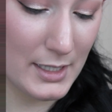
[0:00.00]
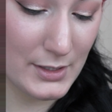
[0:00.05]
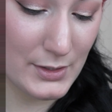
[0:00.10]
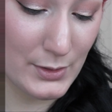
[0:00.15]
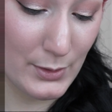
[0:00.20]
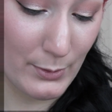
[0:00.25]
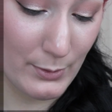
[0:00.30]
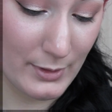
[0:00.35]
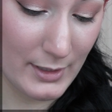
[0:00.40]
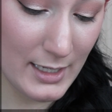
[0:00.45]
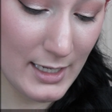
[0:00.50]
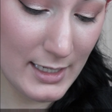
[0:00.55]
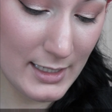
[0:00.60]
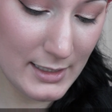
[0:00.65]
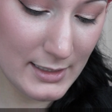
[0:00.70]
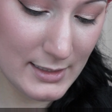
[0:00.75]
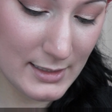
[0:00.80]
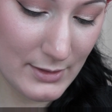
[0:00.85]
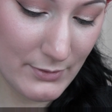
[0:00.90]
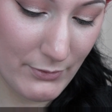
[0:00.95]
So
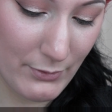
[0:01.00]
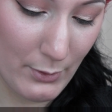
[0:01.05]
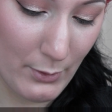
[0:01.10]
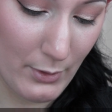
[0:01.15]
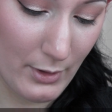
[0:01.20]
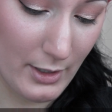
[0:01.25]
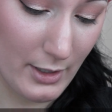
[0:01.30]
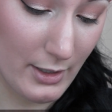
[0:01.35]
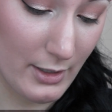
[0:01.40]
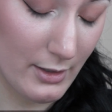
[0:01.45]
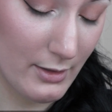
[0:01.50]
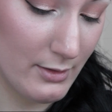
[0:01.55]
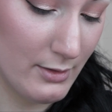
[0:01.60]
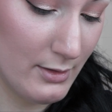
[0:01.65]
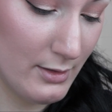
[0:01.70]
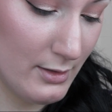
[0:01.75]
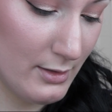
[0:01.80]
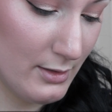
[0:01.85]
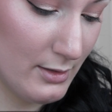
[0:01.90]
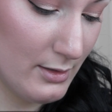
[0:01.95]
next, for
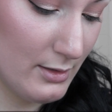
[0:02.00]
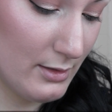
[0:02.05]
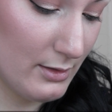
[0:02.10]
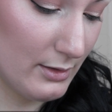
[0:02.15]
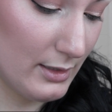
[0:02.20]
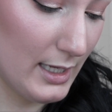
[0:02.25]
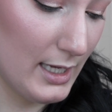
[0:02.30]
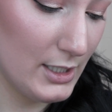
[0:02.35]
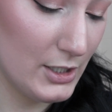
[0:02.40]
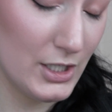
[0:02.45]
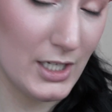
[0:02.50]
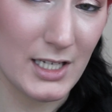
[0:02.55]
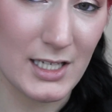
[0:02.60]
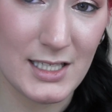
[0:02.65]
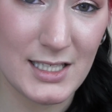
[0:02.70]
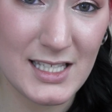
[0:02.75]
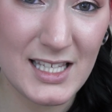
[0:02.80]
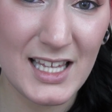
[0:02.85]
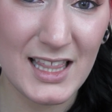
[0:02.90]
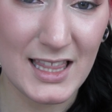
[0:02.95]

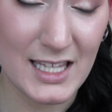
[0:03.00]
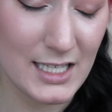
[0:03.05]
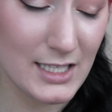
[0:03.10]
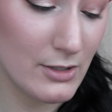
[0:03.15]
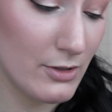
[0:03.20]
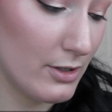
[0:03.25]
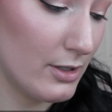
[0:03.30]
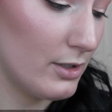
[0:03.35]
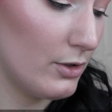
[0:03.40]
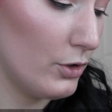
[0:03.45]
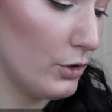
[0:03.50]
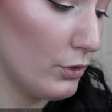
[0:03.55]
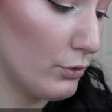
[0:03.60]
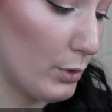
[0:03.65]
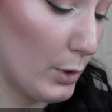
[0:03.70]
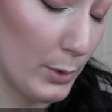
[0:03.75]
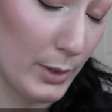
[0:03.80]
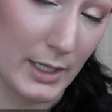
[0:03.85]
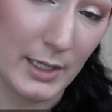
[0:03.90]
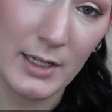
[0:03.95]
lashes. These are gonna look
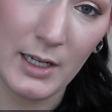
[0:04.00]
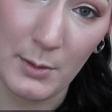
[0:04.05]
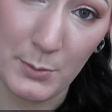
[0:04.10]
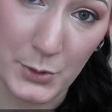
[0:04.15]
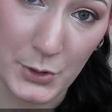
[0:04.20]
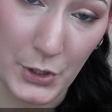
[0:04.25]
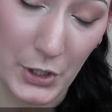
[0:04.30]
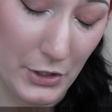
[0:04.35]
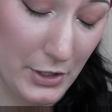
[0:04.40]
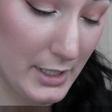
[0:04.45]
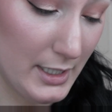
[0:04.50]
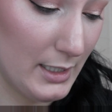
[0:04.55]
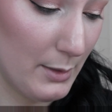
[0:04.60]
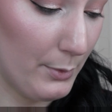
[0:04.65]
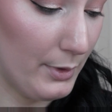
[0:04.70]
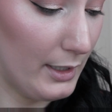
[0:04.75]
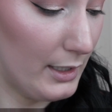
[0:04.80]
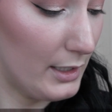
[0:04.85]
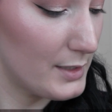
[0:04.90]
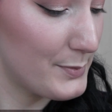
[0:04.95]
grody, I'm sorry, and
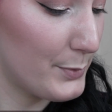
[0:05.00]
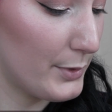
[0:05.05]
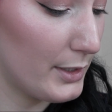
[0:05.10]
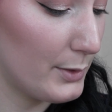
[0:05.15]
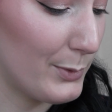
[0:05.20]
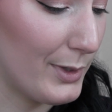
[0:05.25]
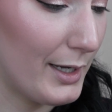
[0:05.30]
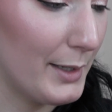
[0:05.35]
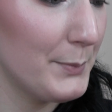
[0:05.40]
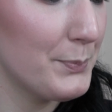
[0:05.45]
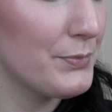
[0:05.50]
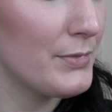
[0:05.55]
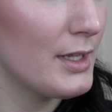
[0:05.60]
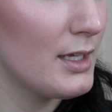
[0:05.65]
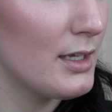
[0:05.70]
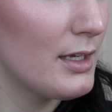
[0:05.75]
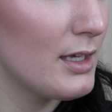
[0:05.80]
I'm gonna explain why.